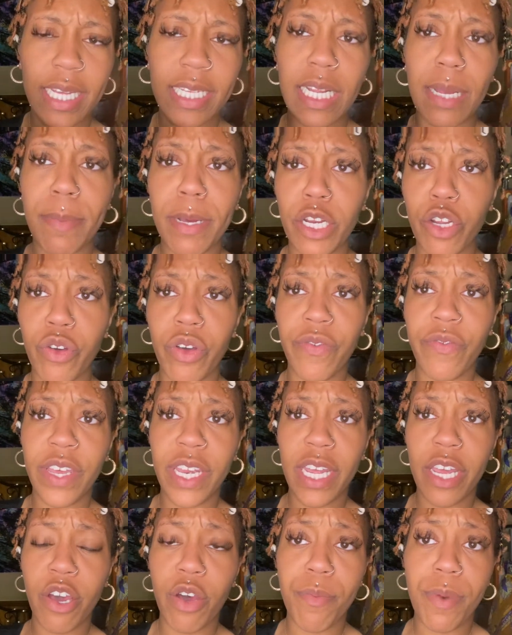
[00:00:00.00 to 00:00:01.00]
time I do a
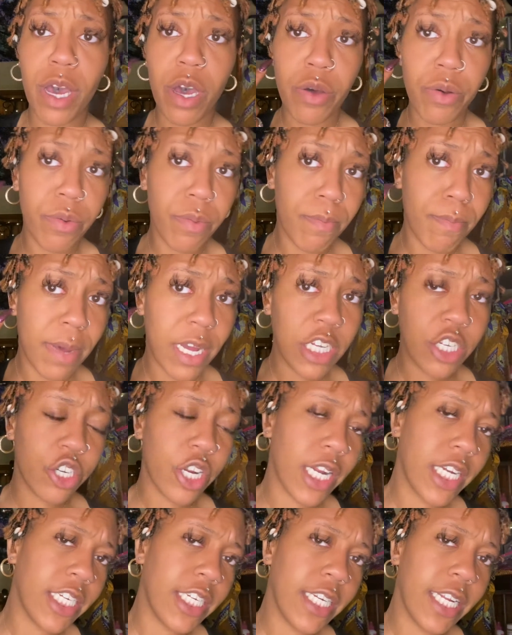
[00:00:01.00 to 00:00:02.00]
video about my
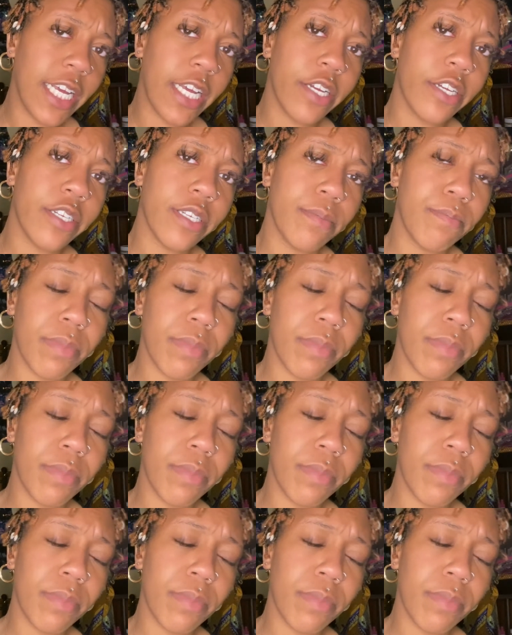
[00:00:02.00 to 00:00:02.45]
stretched ears.